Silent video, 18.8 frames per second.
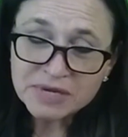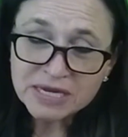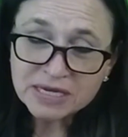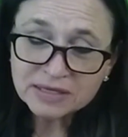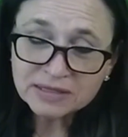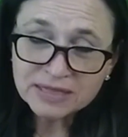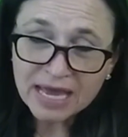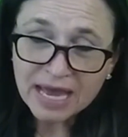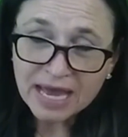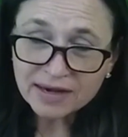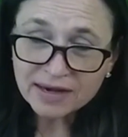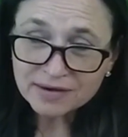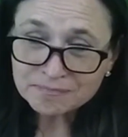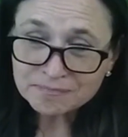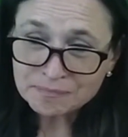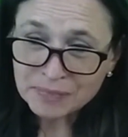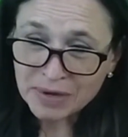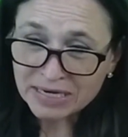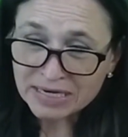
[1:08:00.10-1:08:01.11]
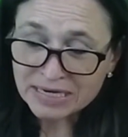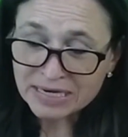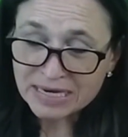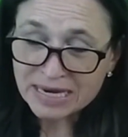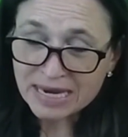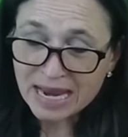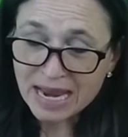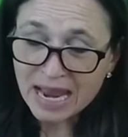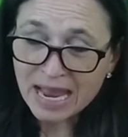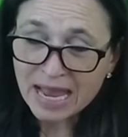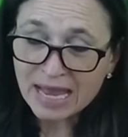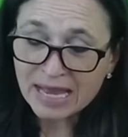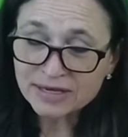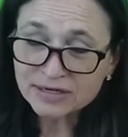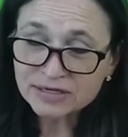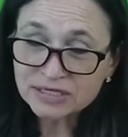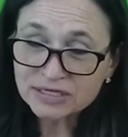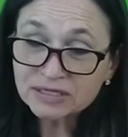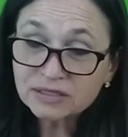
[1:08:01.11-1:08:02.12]
being that buddy
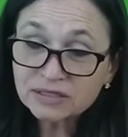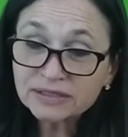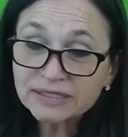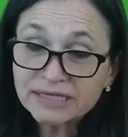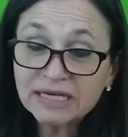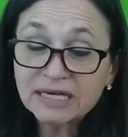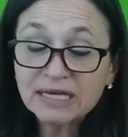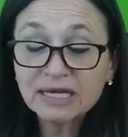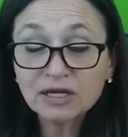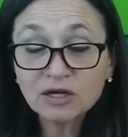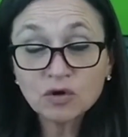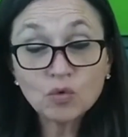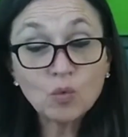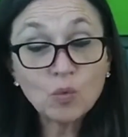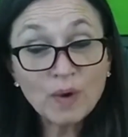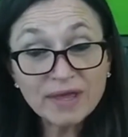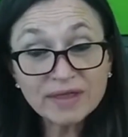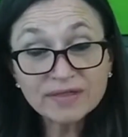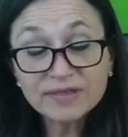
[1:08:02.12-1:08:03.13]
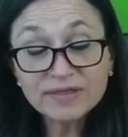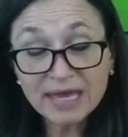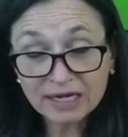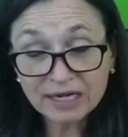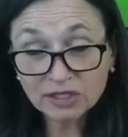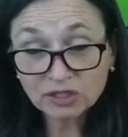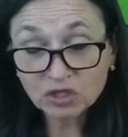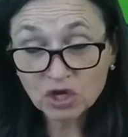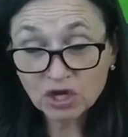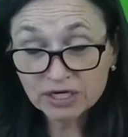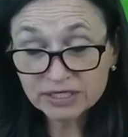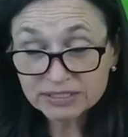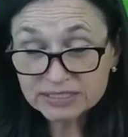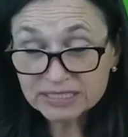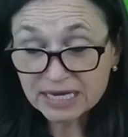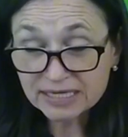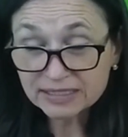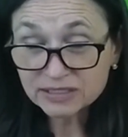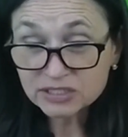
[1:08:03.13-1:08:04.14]
and cleaning with and
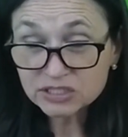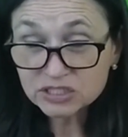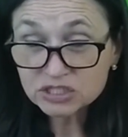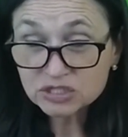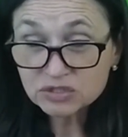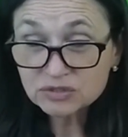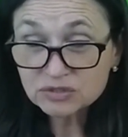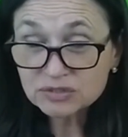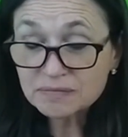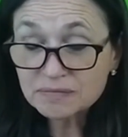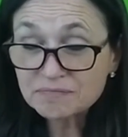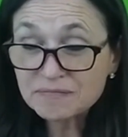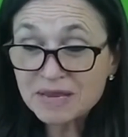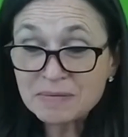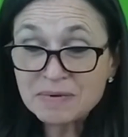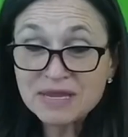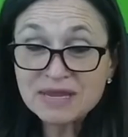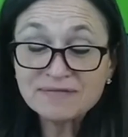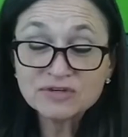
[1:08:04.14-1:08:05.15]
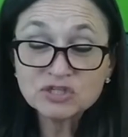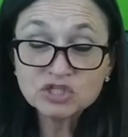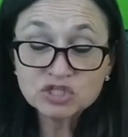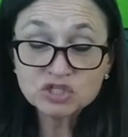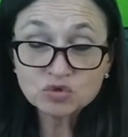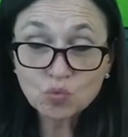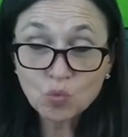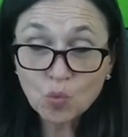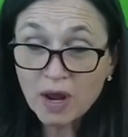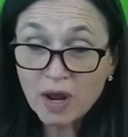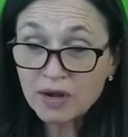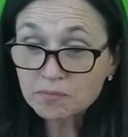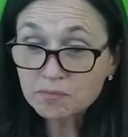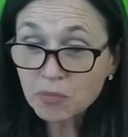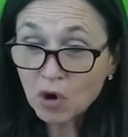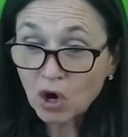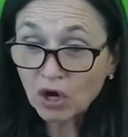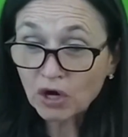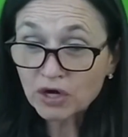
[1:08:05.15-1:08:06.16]
alongside the student, maybe even just one
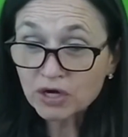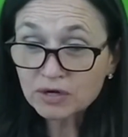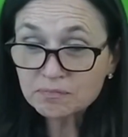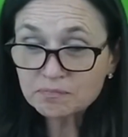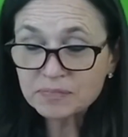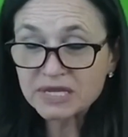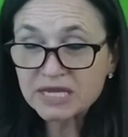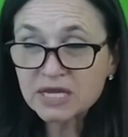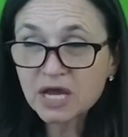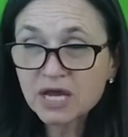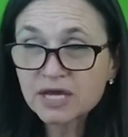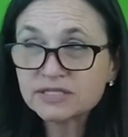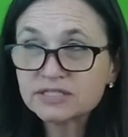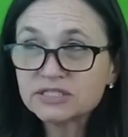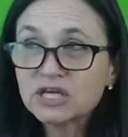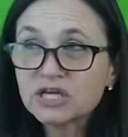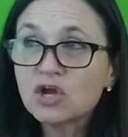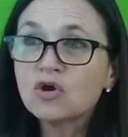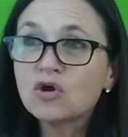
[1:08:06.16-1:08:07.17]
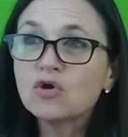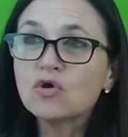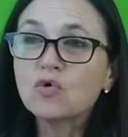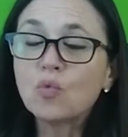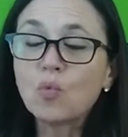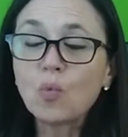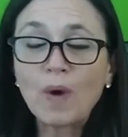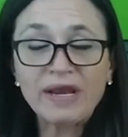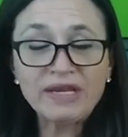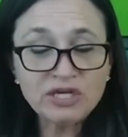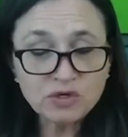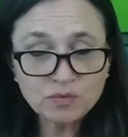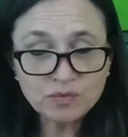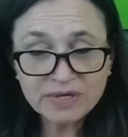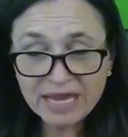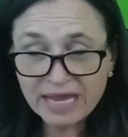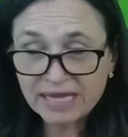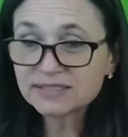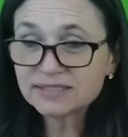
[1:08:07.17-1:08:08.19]
part, because when you
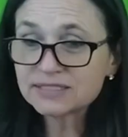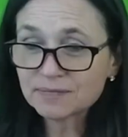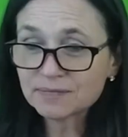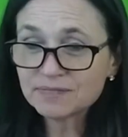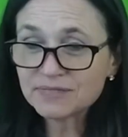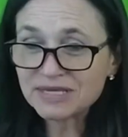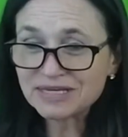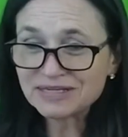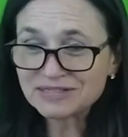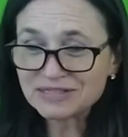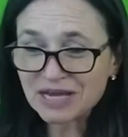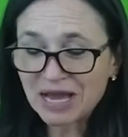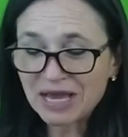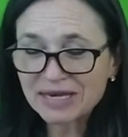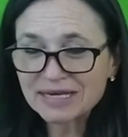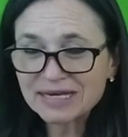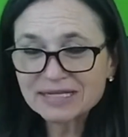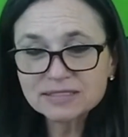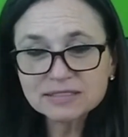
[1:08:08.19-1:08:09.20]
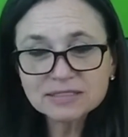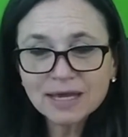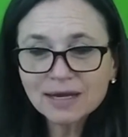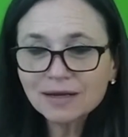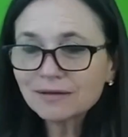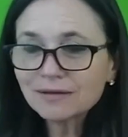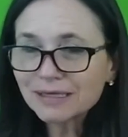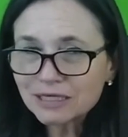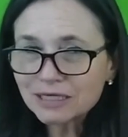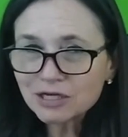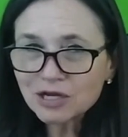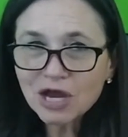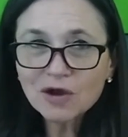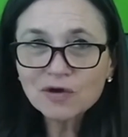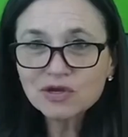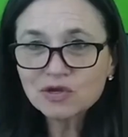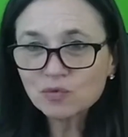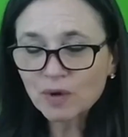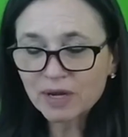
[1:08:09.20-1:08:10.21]
get something done, it's kind of like,
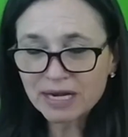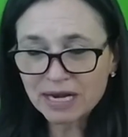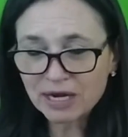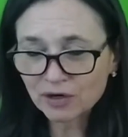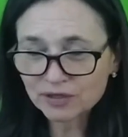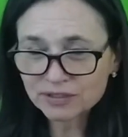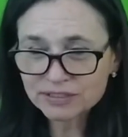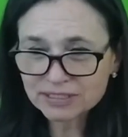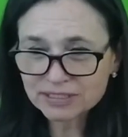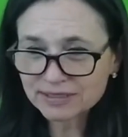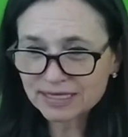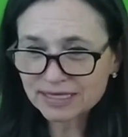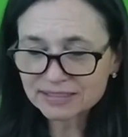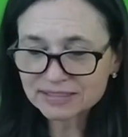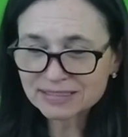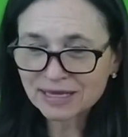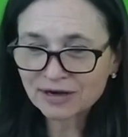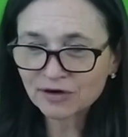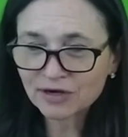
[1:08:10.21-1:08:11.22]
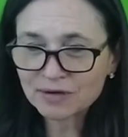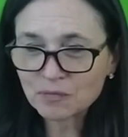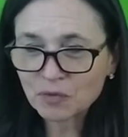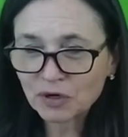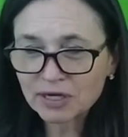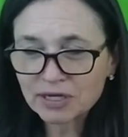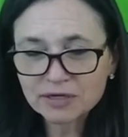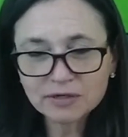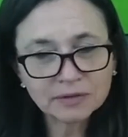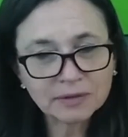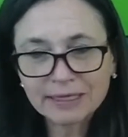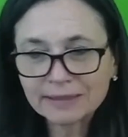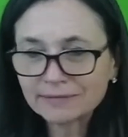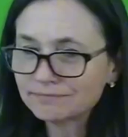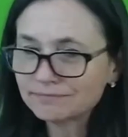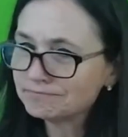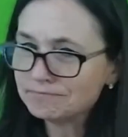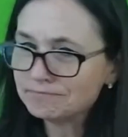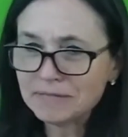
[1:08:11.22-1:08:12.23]
how you run errands on that Saturday morning and you're
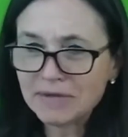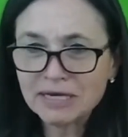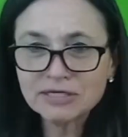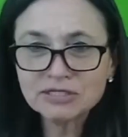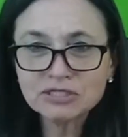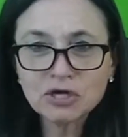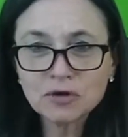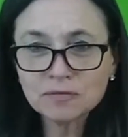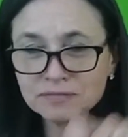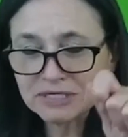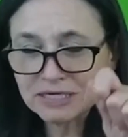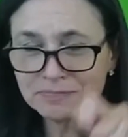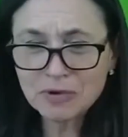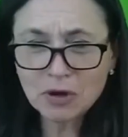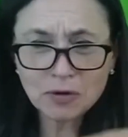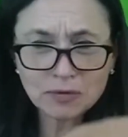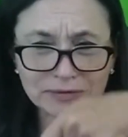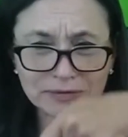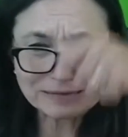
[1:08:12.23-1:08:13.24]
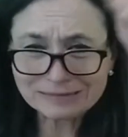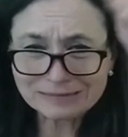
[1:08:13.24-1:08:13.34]
like, made it to Home Depot.